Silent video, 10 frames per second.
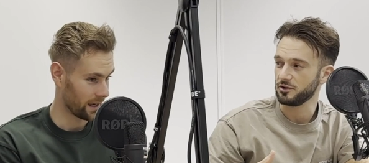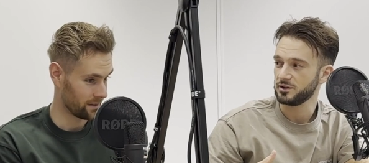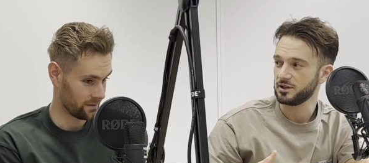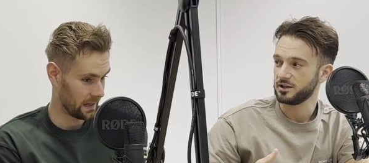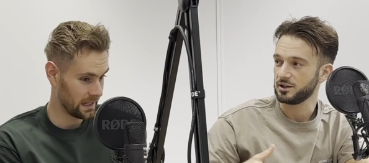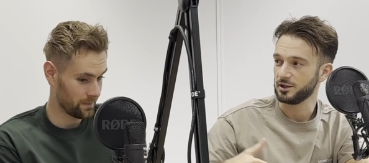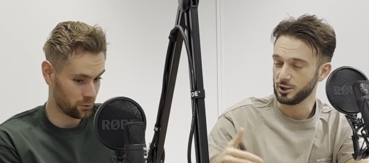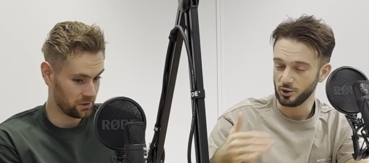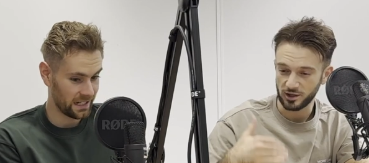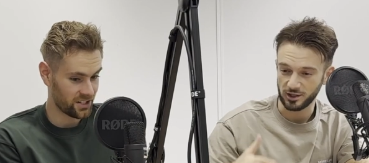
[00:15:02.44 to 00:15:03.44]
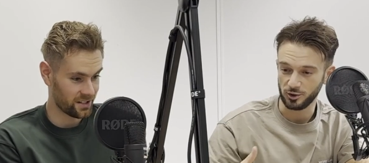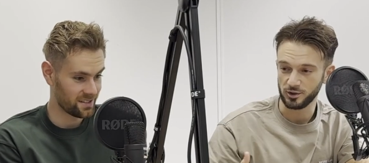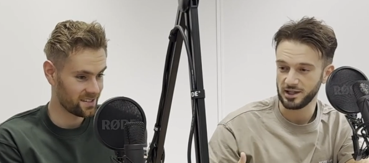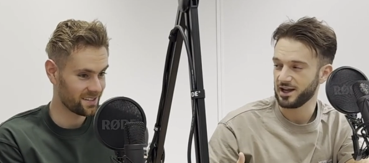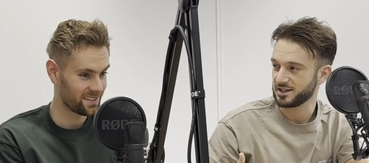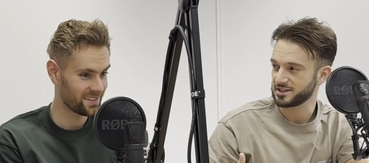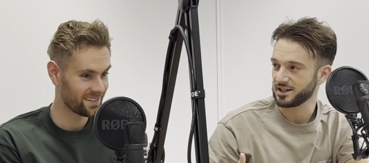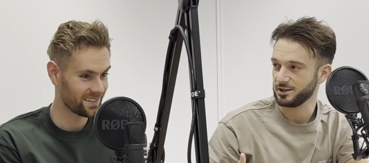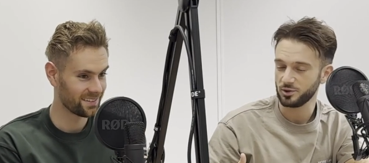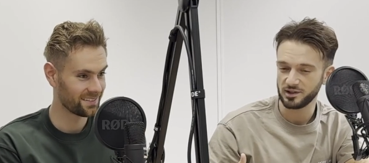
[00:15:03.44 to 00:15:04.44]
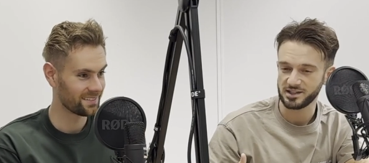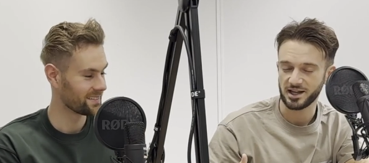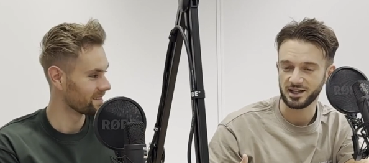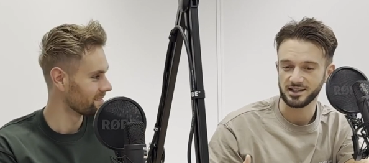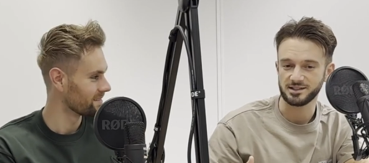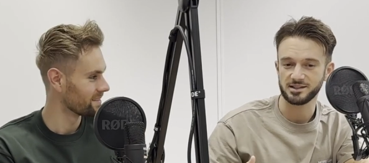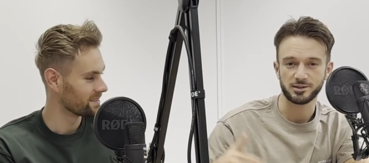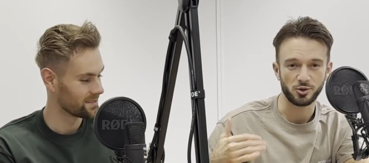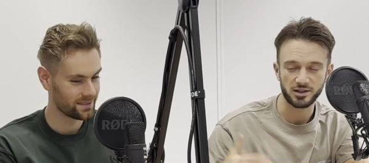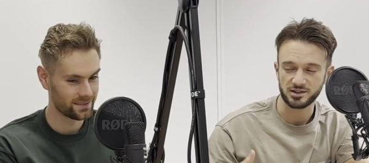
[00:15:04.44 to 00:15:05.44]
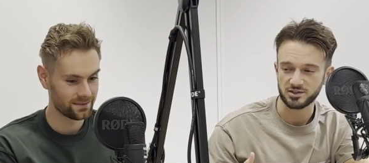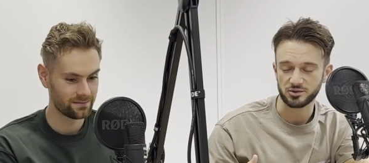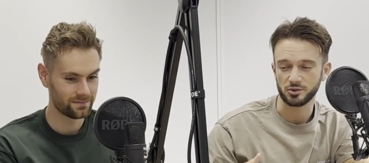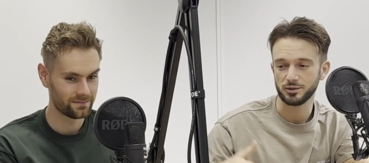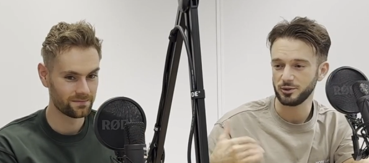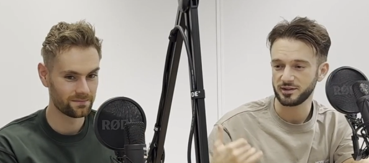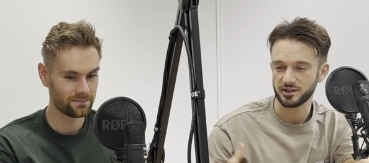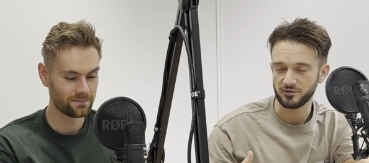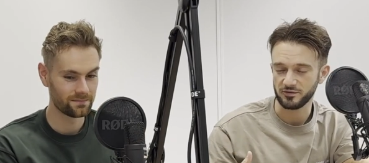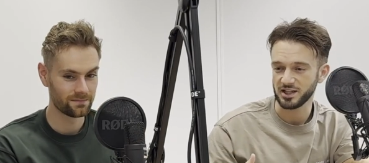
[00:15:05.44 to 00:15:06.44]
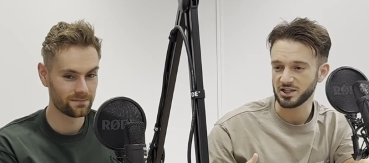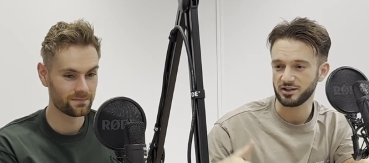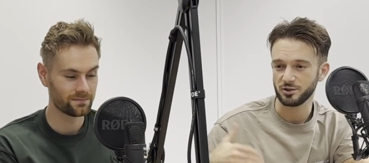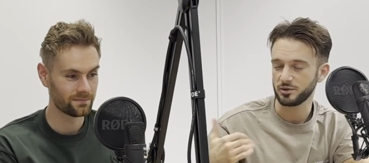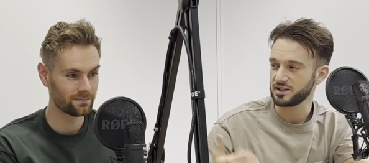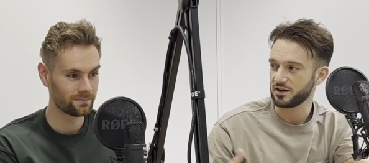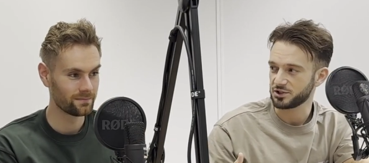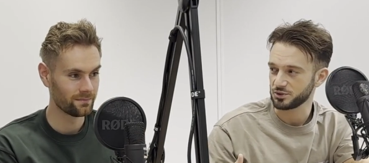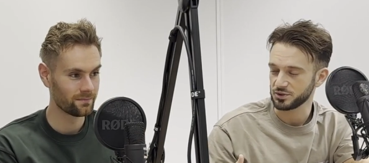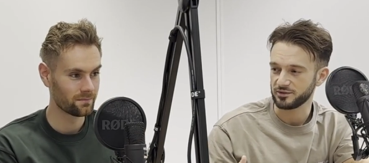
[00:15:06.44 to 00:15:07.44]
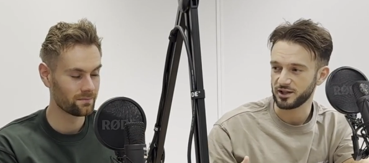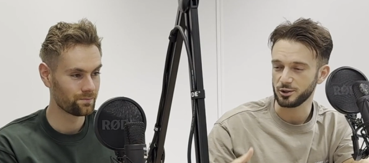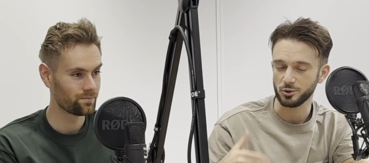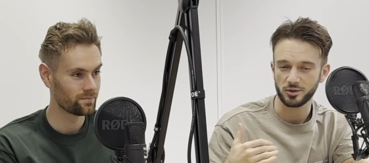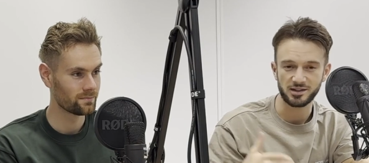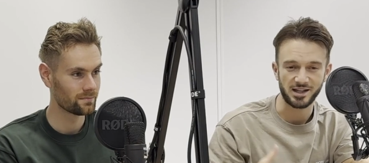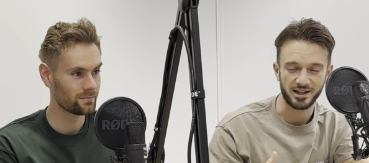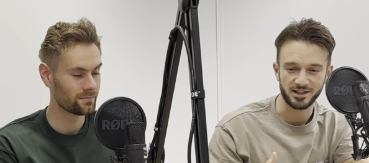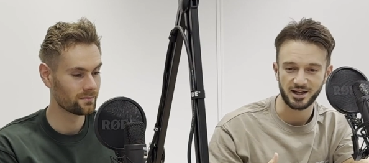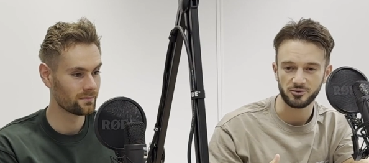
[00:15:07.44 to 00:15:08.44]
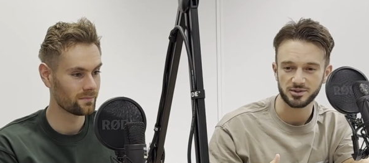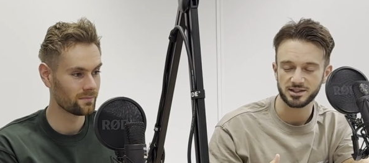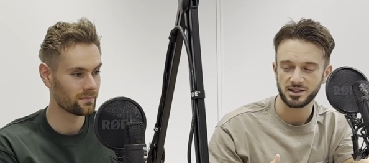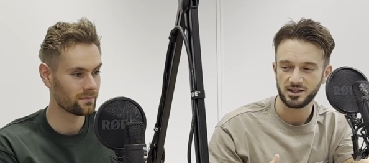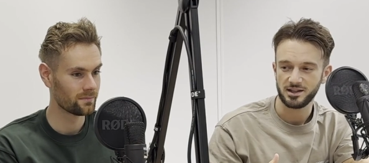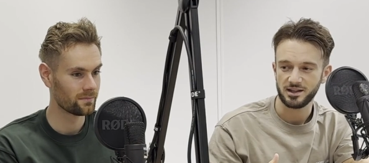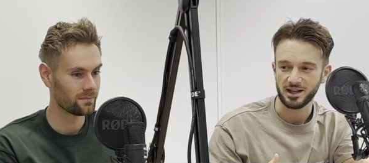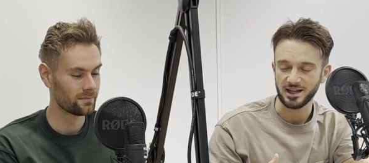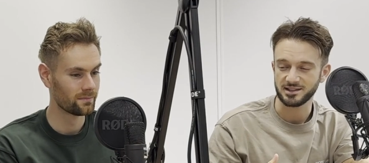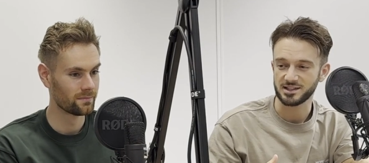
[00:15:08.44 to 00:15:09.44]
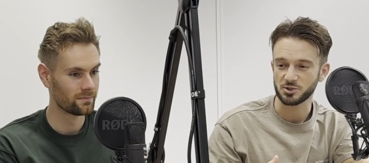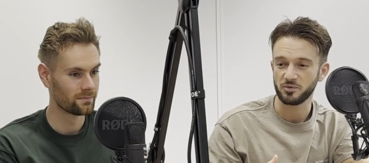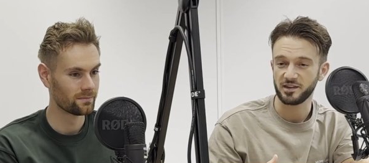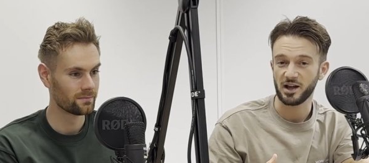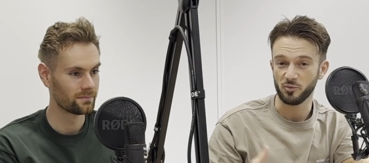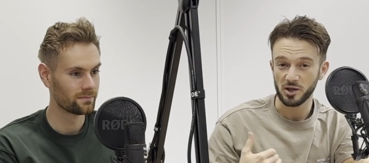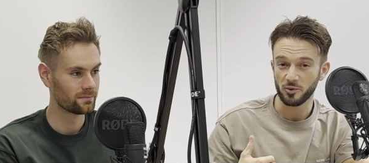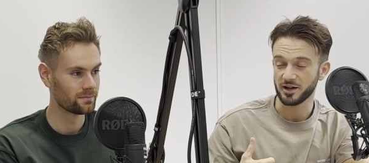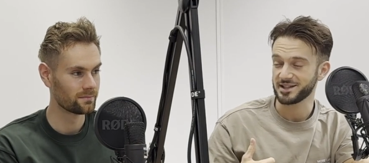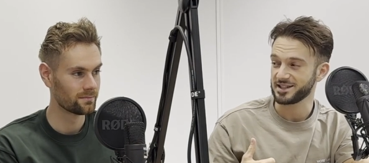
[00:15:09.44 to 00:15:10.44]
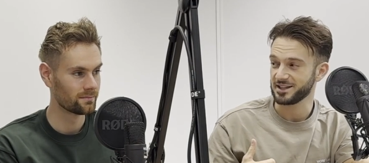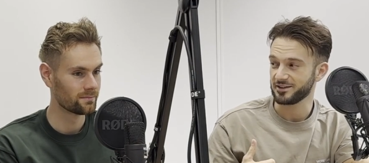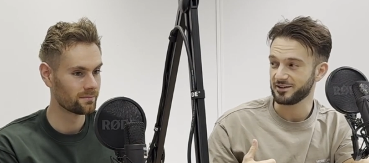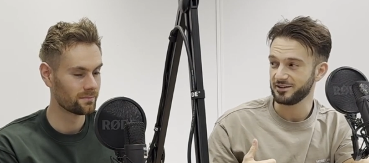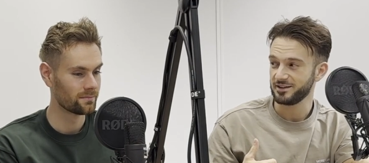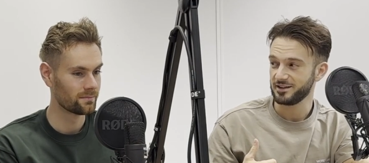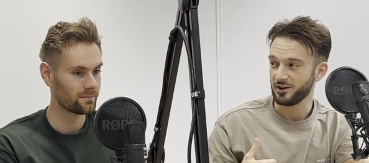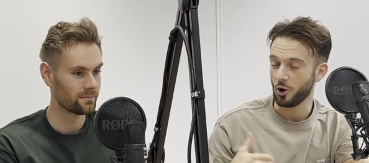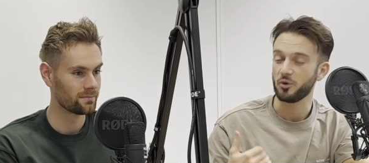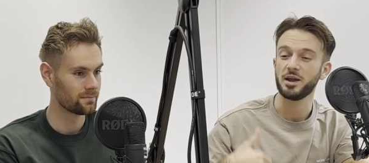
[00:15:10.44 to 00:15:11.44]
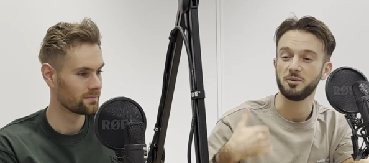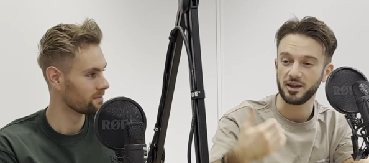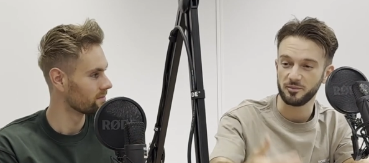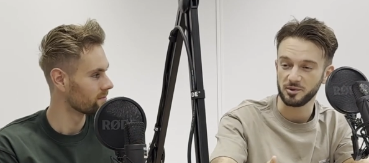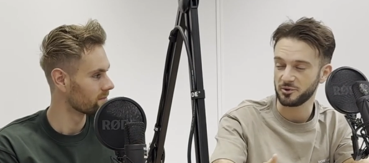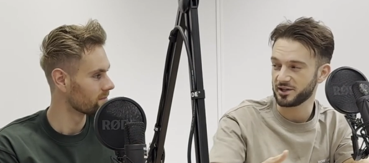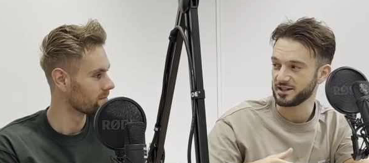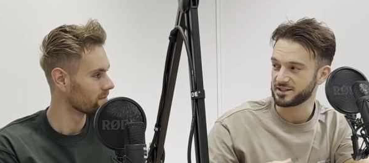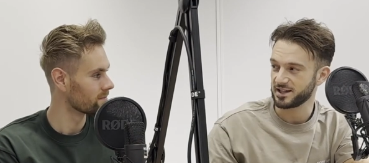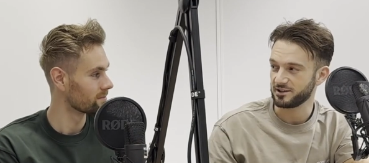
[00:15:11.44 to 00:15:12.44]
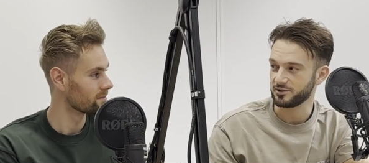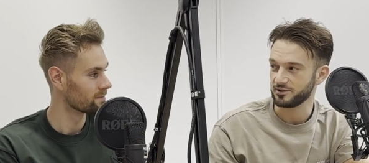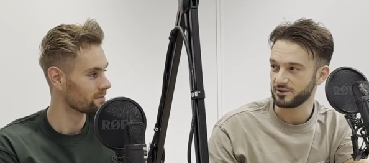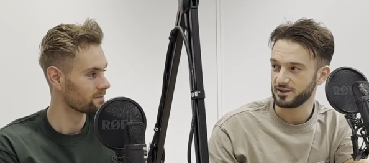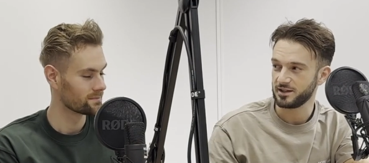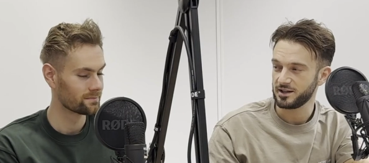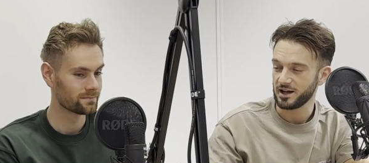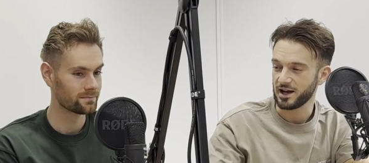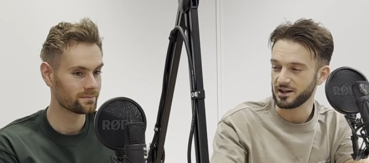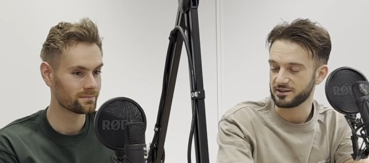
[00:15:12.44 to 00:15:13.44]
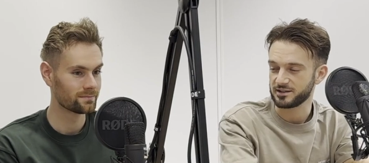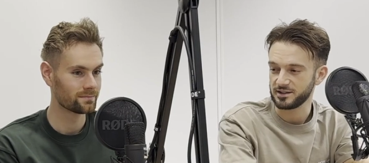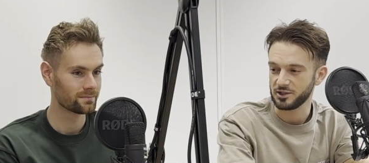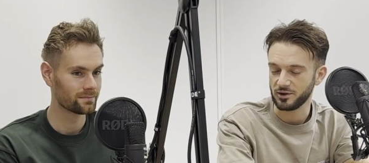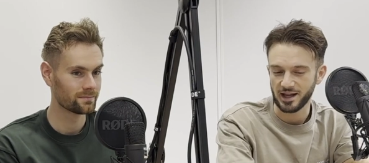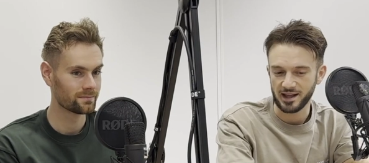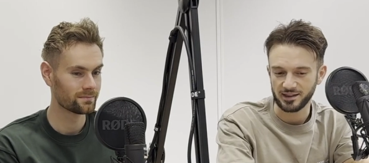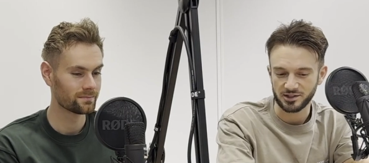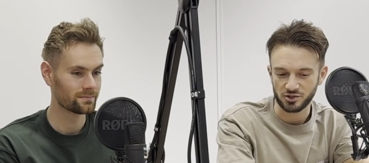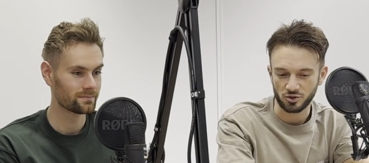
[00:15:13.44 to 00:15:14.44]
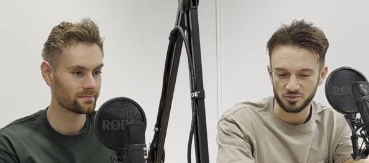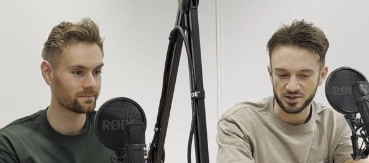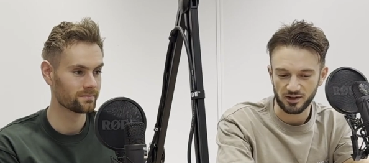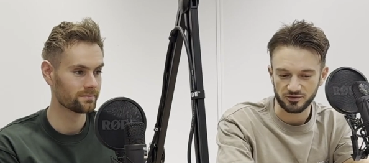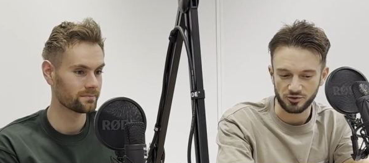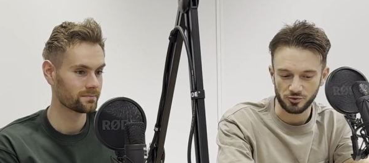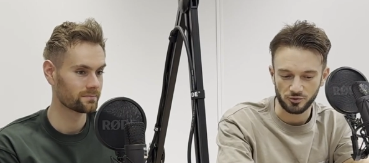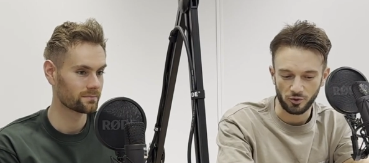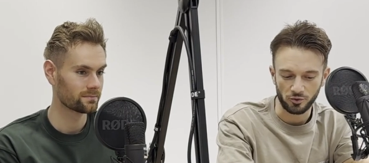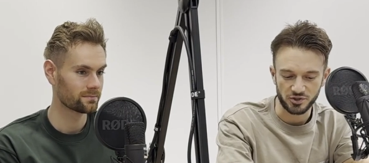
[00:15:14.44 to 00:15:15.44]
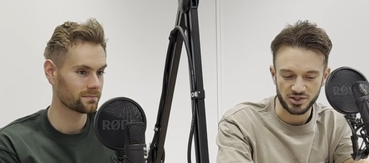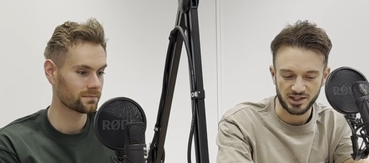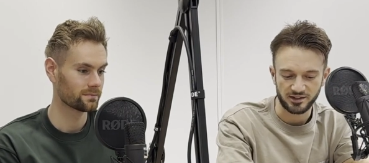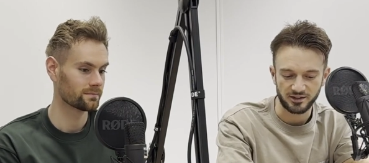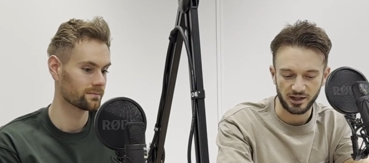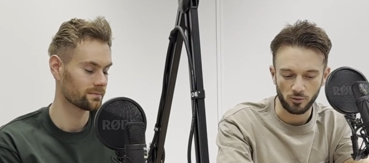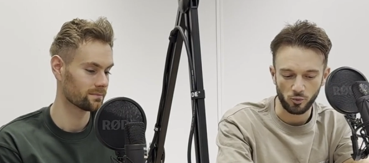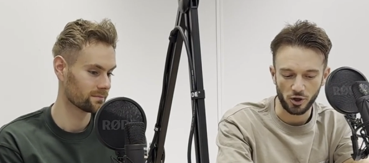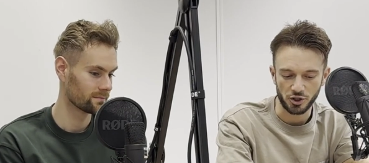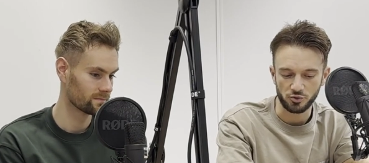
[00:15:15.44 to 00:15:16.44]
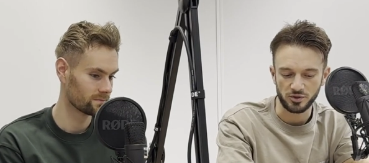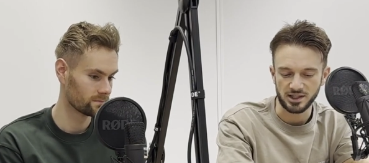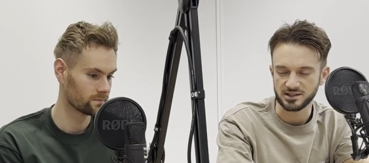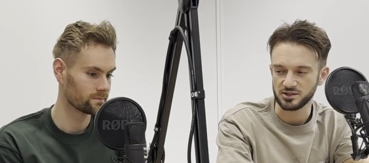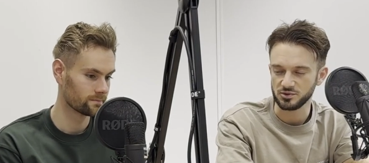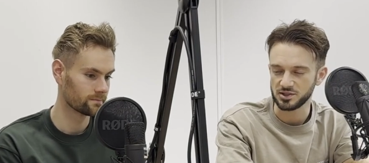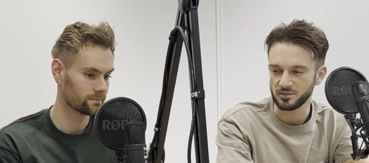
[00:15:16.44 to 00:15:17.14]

Speaker 1: Uh, I need my due diligence. Look, yeah. yeah, exactly. Look at the analytics. Look at the store. Look at the conversion rate. Look at the average order value. Look at the ad accounts. Is this something that we want to take on? Okay, well then we'll book in the second call. And you know, again, that just comes down to understanding like what you need to do to